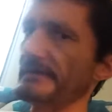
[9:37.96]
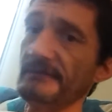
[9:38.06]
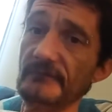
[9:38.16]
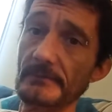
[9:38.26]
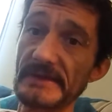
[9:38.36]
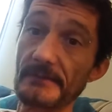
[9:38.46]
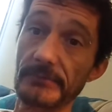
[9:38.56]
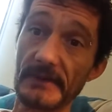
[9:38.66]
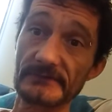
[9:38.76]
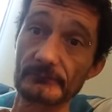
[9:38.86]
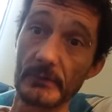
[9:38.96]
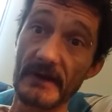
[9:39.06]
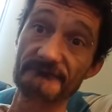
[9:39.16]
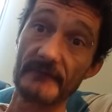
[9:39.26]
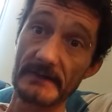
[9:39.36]
given me a place where
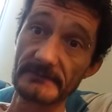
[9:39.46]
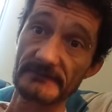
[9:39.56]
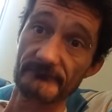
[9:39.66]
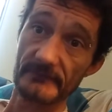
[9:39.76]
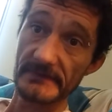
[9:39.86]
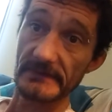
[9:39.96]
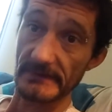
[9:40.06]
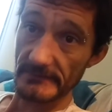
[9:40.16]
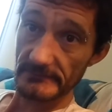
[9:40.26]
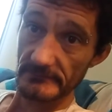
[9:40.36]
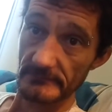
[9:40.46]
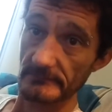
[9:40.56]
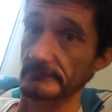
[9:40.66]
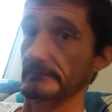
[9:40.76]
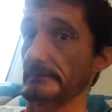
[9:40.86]
I finally fit in
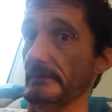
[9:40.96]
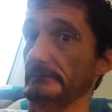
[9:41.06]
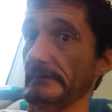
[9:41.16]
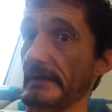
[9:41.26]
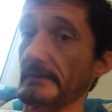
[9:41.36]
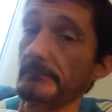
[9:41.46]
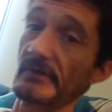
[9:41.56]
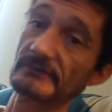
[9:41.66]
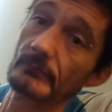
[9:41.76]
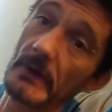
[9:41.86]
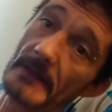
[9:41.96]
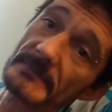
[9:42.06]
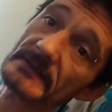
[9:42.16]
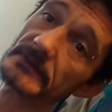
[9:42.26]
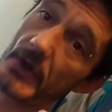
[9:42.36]
and a place where I
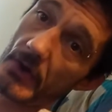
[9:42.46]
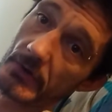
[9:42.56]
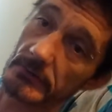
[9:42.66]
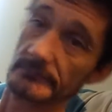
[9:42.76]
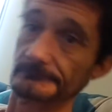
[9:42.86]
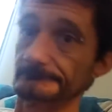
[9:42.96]
belong.